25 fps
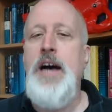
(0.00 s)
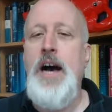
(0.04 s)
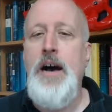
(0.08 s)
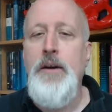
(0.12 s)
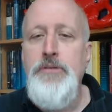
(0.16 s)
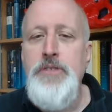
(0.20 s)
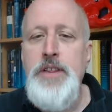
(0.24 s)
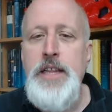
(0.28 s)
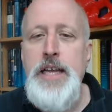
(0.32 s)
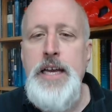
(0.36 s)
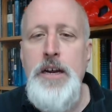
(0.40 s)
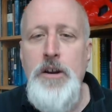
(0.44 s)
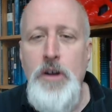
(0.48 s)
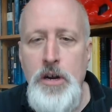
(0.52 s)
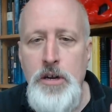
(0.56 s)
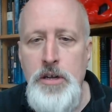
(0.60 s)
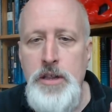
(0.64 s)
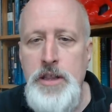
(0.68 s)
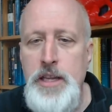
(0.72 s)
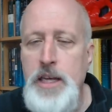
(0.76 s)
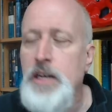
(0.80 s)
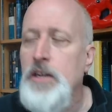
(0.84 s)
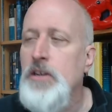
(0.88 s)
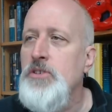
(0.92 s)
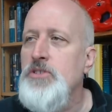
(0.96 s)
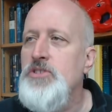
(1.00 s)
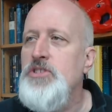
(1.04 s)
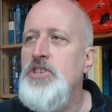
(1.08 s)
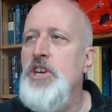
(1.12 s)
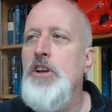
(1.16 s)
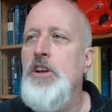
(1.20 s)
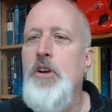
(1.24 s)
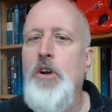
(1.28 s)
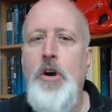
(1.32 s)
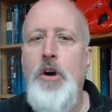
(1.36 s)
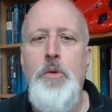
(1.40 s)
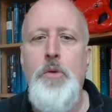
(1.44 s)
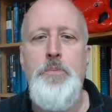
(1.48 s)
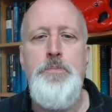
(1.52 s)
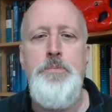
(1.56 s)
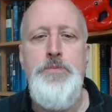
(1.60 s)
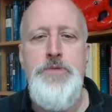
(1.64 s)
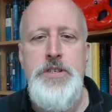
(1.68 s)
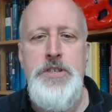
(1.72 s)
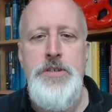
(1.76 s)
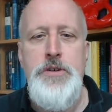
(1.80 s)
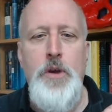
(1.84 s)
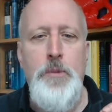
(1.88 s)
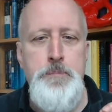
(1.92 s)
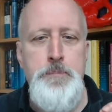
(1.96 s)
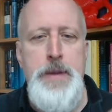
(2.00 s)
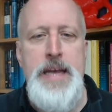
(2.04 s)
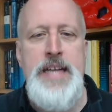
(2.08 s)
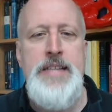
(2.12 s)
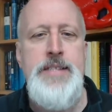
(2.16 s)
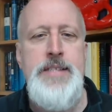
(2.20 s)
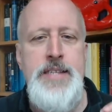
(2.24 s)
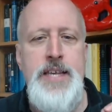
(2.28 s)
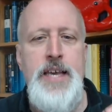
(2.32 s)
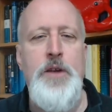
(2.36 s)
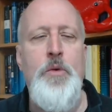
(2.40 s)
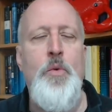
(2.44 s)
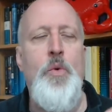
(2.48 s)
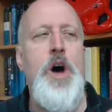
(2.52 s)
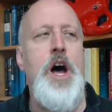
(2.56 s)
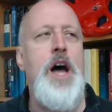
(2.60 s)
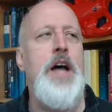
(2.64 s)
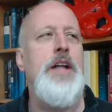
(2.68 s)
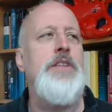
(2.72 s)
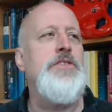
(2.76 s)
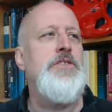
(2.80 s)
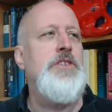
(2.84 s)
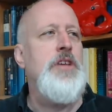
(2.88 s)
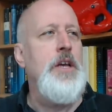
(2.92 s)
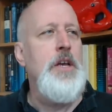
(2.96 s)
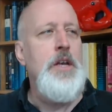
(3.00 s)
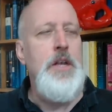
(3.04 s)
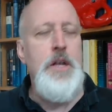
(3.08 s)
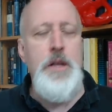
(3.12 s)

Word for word: of little zero bits and ones